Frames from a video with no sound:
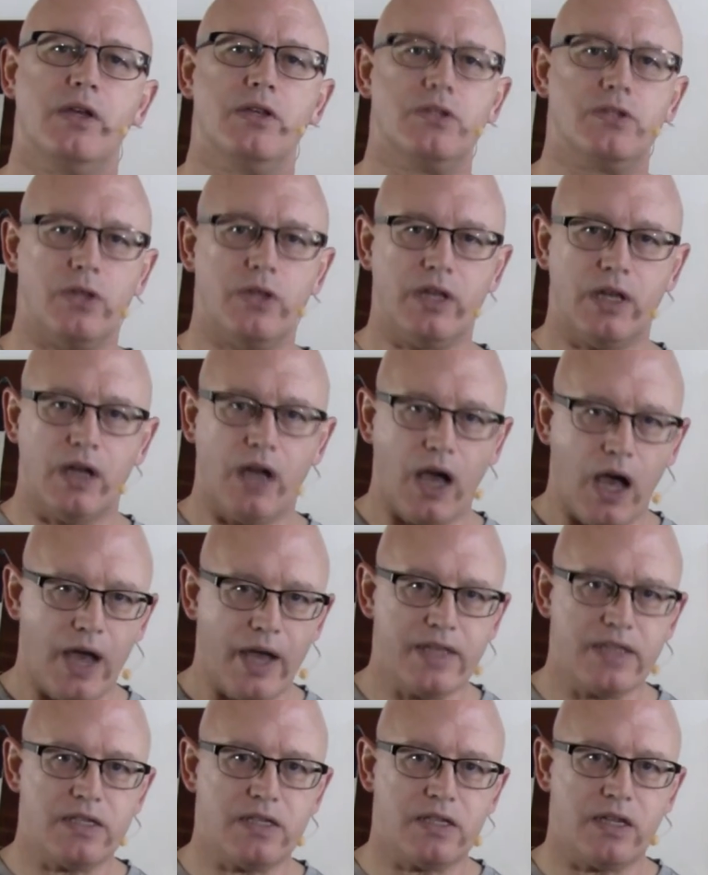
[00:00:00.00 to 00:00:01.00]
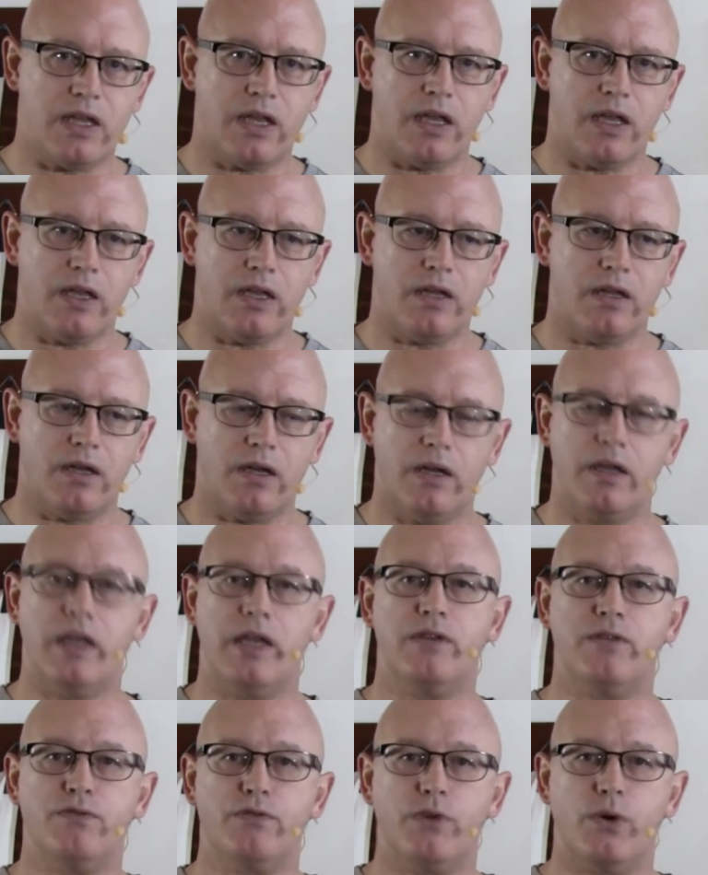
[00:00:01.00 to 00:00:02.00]
so that I stay
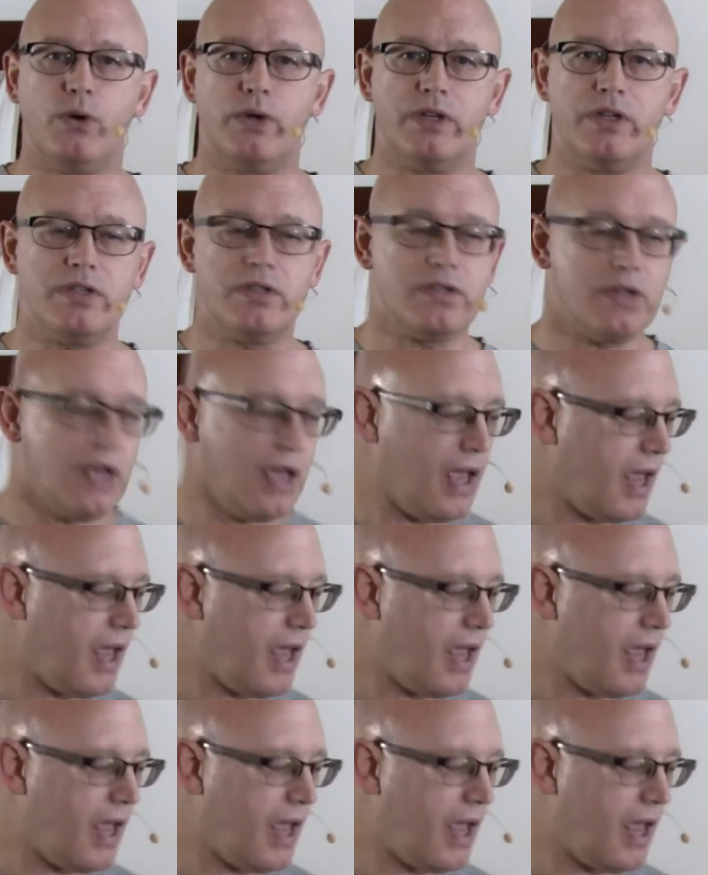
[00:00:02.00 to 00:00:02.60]
in focus